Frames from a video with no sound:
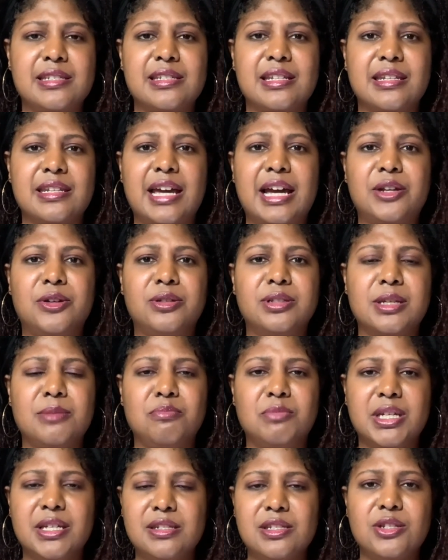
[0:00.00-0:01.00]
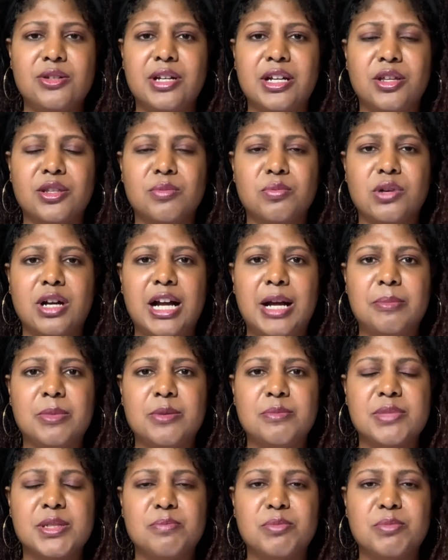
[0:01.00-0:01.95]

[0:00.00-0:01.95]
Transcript: to not only mental health problems,